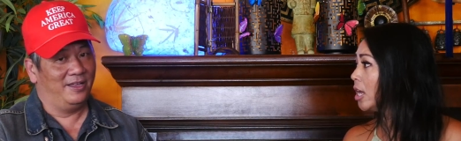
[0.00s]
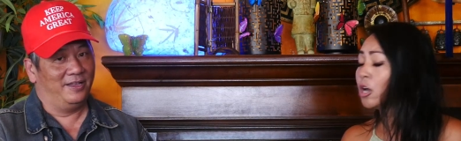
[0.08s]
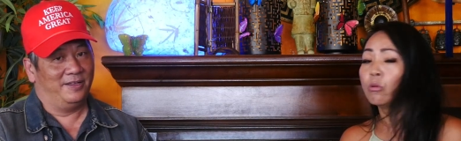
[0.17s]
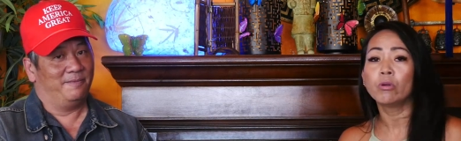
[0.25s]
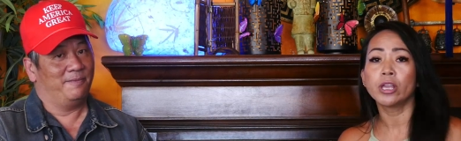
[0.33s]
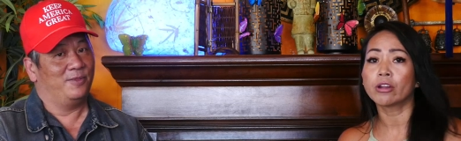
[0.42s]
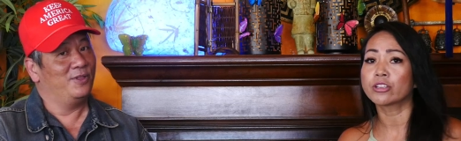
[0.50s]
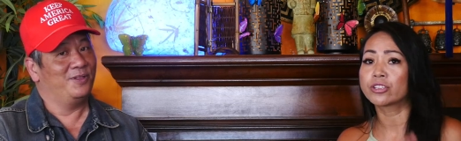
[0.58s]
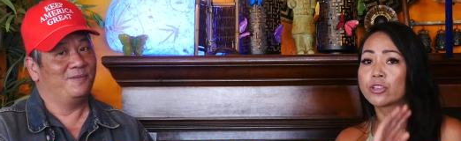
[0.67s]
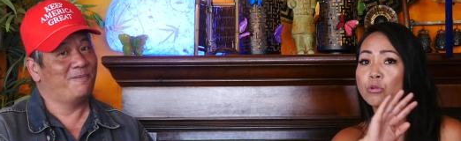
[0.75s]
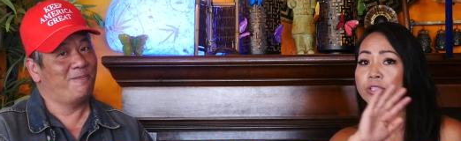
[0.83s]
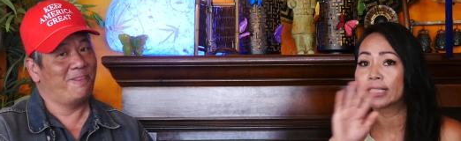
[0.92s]
Speaker 1: We are
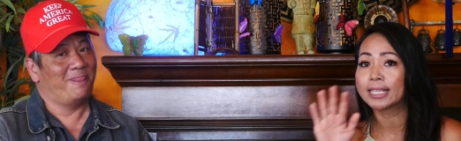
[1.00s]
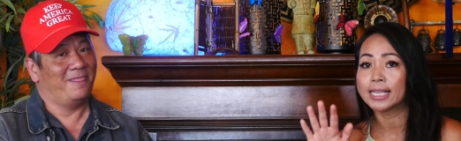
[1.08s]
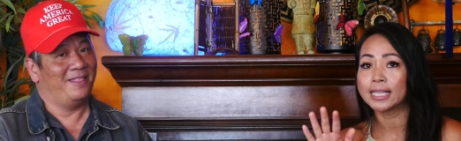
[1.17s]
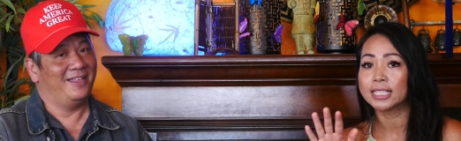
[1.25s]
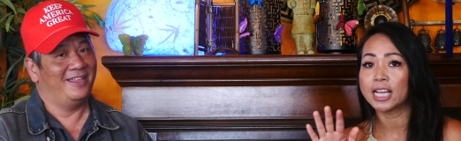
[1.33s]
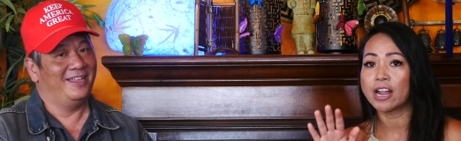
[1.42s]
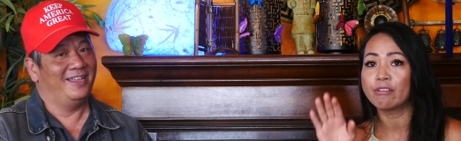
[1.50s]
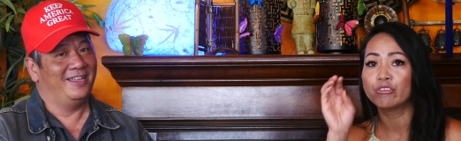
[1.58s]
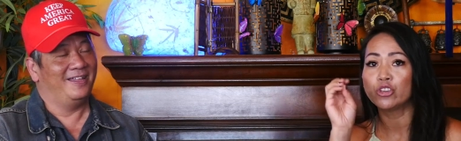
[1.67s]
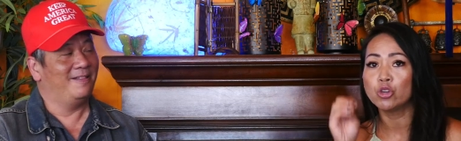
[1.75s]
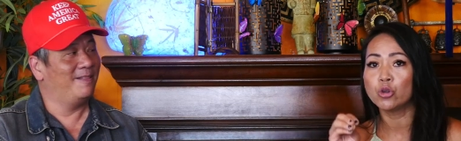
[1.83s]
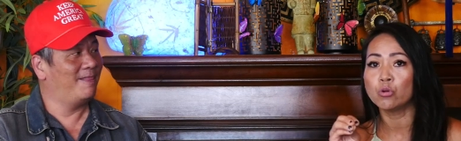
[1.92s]
so sick and tired of
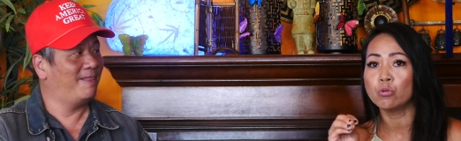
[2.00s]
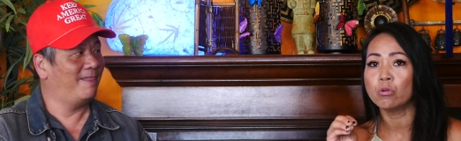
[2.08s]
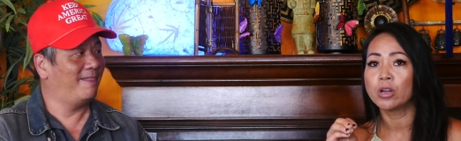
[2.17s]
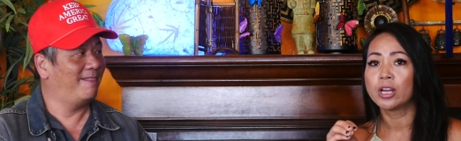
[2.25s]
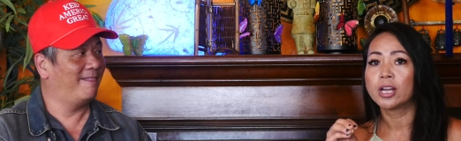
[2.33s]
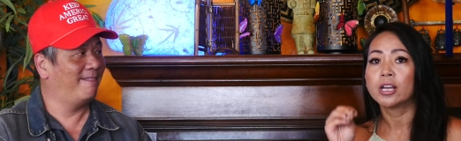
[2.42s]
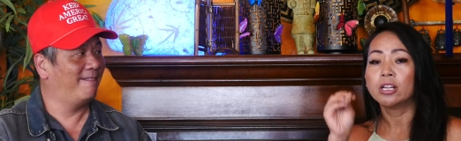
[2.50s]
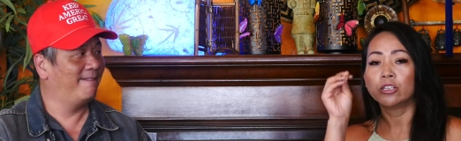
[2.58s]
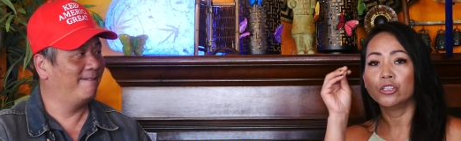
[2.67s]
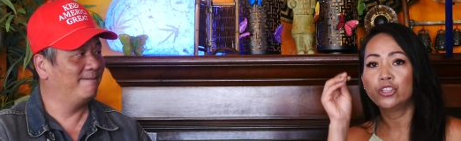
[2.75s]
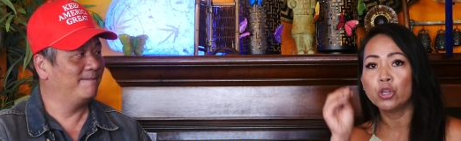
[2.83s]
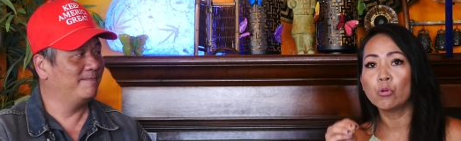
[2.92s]
you
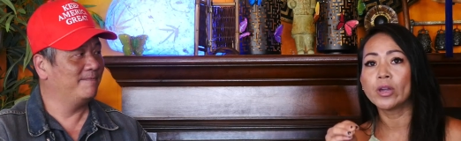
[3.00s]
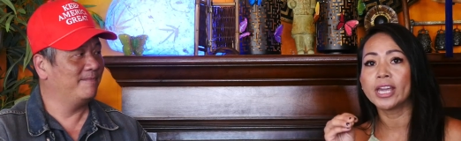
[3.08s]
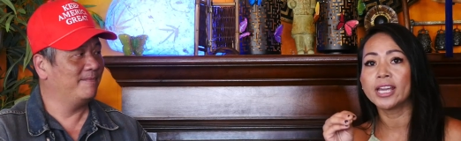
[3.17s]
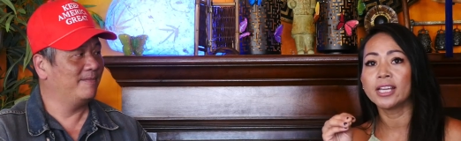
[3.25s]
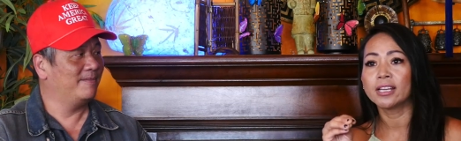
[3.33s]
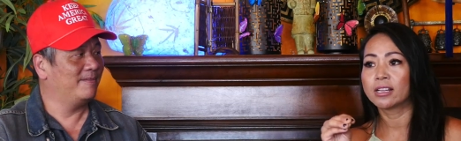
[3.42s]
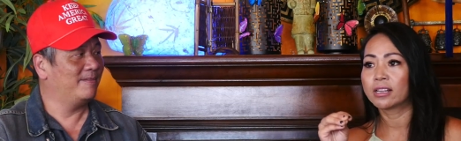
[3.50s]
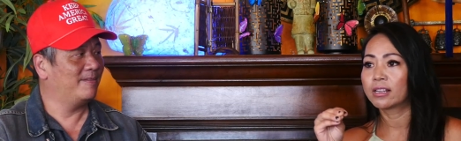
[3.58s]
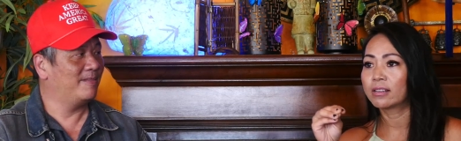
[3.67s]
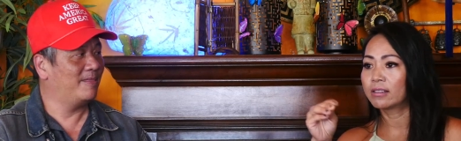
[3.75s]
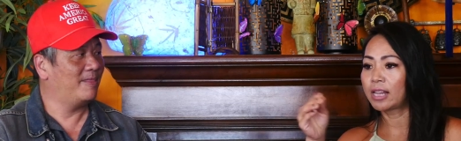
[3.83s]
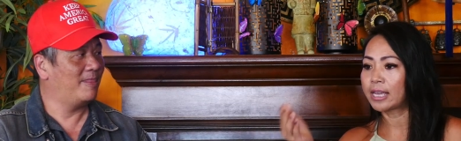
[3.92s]
mm. doing
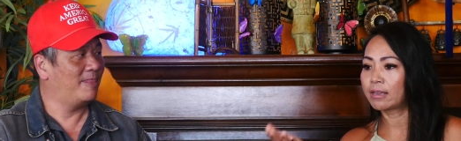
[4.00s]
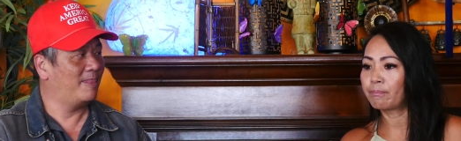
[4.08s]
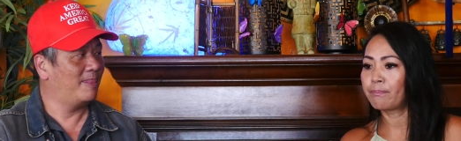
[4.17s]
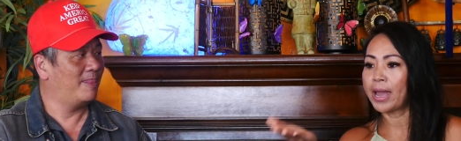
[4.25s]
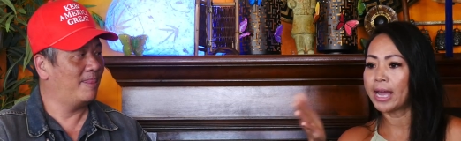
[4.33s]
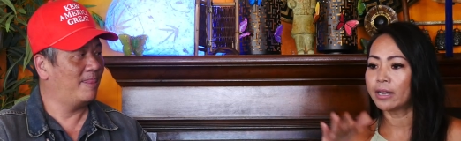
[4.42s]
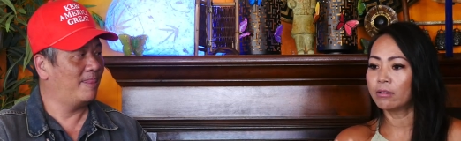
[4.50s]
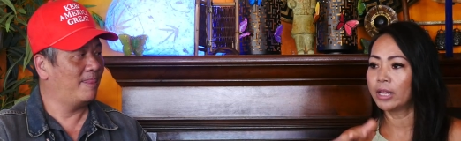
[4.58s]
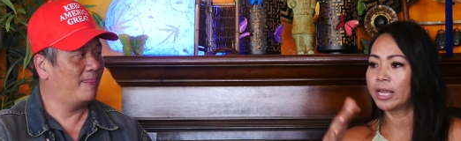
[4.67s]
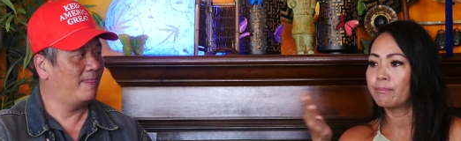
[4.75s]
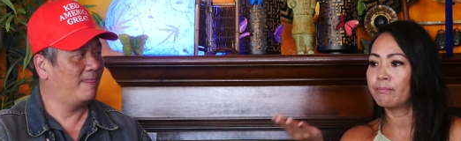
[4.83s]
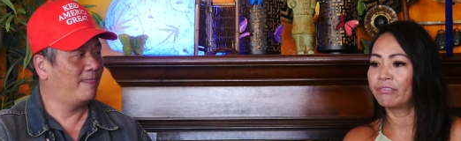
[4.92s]
like
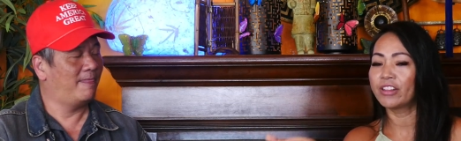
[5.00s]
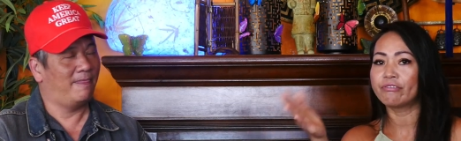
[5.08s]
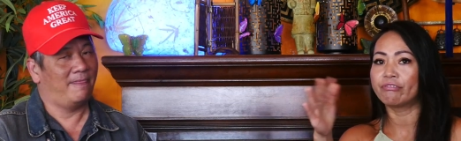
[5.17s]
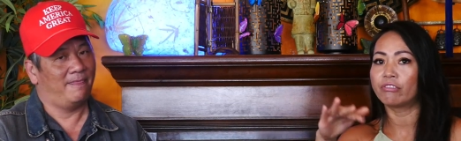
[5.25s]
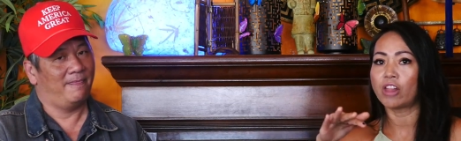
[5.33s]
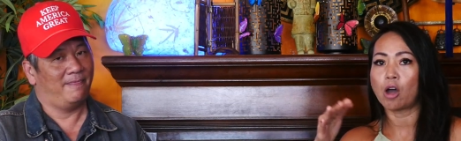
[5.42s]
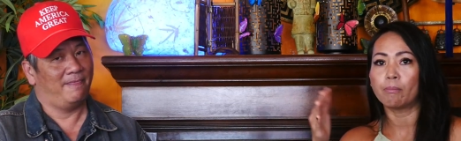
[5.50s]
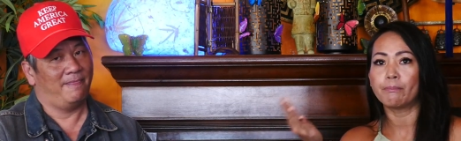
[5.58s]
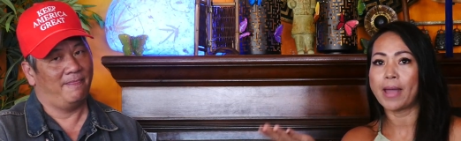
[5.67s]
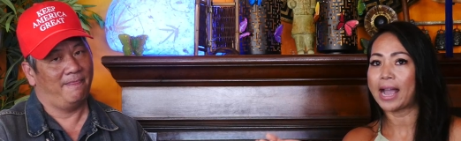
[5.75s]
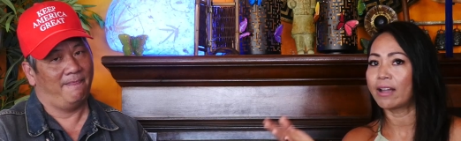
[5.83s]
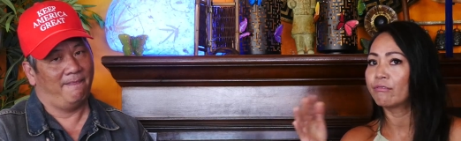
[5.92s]
paddling flip flop
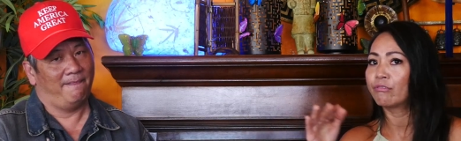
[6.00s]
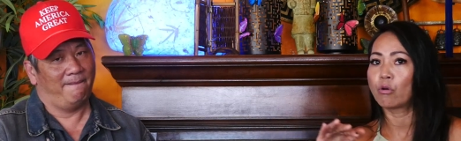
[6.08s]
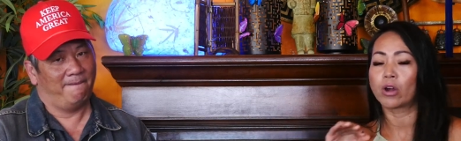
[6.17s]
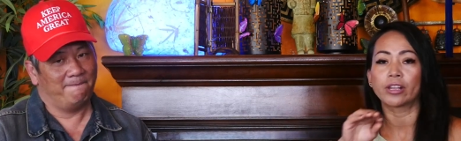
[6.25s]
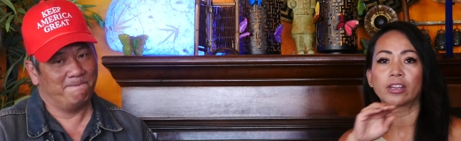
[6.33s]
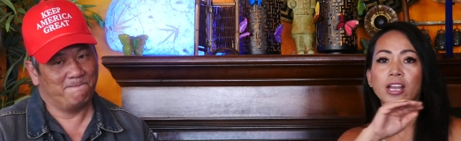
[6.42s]
back and forth